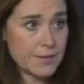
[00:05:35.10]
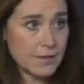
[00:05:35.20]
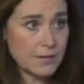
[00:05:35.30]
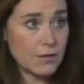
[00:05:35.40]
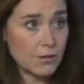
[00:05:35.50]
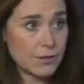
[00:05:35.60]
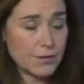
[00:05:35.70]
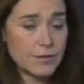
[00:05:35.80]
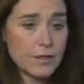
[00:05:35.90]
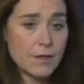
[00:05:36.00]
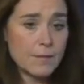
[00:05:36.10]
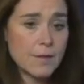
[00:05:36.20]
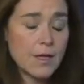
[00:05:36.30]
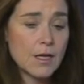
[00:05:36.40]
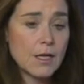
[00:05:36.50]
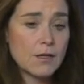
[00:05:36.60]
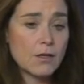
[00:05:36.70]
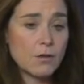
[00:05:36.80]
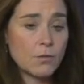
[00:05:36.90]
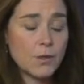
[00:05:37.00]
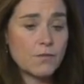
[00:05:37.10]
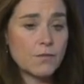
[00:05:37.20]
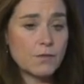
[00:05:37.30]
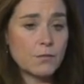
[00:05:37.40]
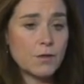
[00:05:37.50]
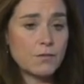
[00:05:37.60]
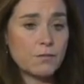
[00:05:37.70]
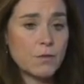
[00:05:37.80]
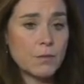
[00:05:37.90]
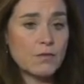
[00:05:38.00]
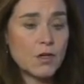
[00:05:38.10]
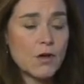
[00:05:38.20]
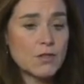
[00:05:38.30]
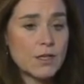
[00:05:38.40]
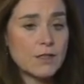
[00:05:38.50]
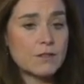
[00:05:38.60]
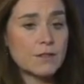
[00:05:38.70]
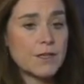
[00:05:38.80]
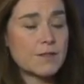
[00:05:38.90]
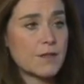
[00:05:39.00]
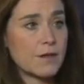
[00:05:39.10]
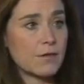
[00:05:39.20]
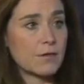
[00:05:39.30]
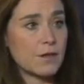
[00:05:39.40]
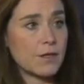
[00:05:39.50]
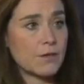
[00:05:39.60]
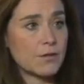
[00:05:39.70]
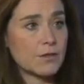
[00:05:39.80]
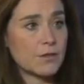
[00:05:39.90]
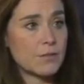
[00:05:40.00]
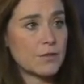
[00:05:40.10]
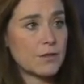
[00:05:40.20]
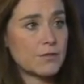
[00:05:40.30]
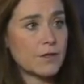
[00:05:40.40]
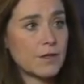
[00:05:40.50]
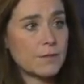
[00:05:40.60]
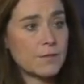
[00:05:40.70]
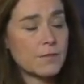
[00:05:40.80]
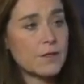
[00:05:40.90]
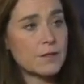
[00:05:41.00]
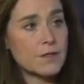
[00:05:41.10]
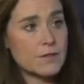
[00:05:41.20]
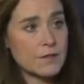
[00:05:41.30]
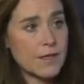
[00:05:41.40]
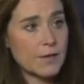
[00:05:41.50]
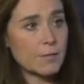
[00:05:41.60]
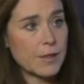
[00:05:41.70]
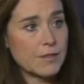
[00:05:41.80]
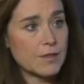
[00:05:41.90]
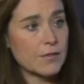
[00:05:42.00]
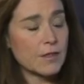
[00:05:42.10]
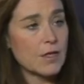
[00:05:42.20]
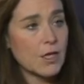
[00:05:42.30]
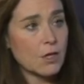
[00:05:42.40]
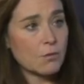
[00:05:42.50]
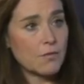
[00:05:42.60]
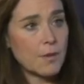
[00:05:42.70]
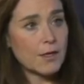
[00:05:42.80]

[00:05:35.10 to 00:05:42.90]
Mm-hmm. That's the good news. You know, we've negotiated the lease there, you know, in terms of at least the town piece of it, we've